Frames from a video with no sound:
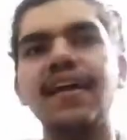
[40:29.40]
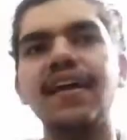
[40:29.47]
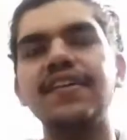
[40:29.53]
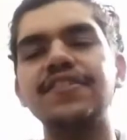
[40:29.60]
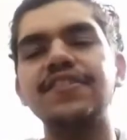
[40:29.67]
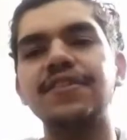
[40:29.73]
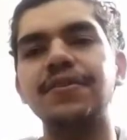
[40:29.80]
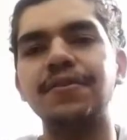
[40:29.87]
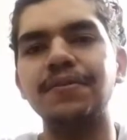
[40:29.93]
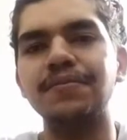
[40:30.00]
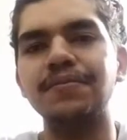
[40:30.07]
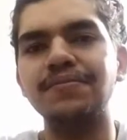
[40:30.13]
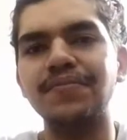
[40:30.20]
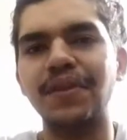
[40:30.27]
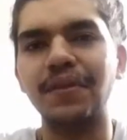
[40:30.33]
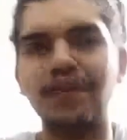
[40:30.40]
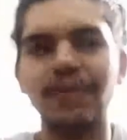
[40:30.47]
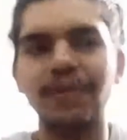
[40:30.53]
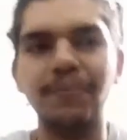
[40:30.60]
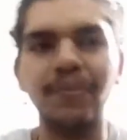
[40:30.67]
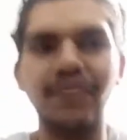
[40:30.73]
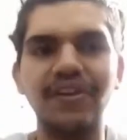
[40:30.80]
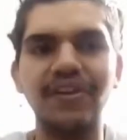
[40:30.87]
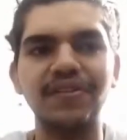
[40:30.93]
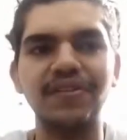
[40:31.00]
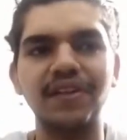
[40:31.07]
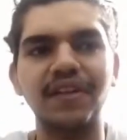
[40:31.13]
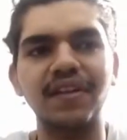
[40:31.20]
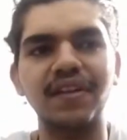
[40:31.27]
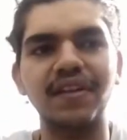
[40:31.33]
So moving to
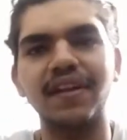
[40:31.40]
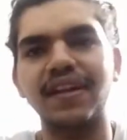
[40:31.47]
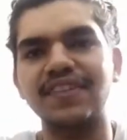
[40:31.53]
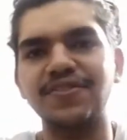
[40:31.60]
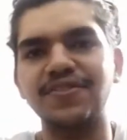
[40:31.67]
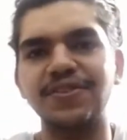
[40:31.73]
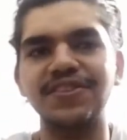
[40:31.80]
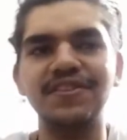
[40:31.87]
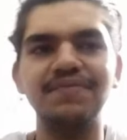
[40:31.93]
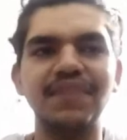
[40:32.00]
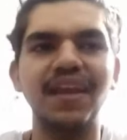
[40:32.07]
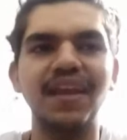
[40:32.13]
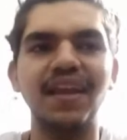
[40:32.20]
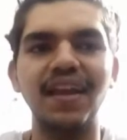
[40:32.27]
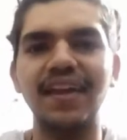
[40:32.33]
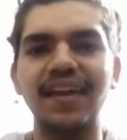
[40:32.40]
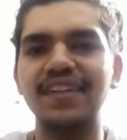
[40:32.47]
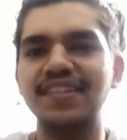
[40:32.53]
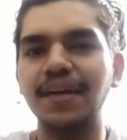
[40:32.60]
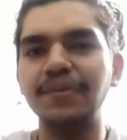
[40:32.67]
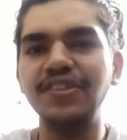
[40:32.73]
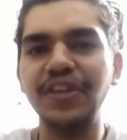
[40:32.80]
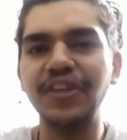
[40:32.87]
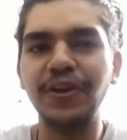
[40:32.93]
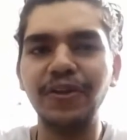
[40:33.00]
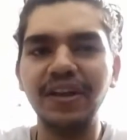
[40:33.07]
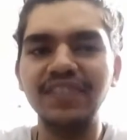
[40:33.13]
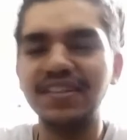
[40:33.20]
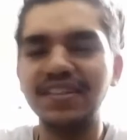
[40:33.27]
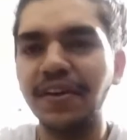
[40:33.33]
the next question, like cybersecurity
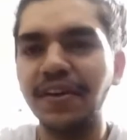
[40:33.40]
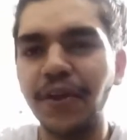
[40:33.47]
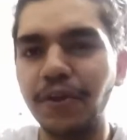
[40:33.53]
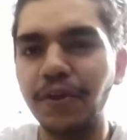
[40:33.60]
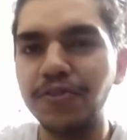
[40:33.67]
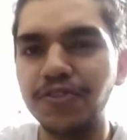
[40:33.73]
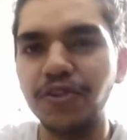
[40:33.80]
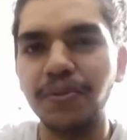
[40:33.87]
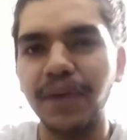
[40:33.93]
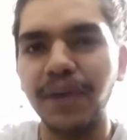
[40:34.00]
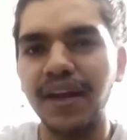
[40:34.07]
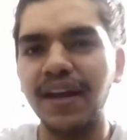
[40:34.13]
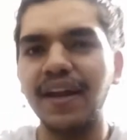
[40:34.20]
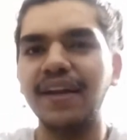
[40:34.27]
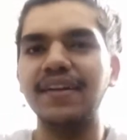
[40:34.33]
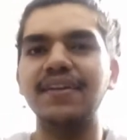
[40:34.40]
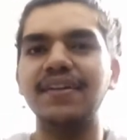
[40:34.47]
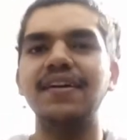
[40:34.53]
is a huge domain, and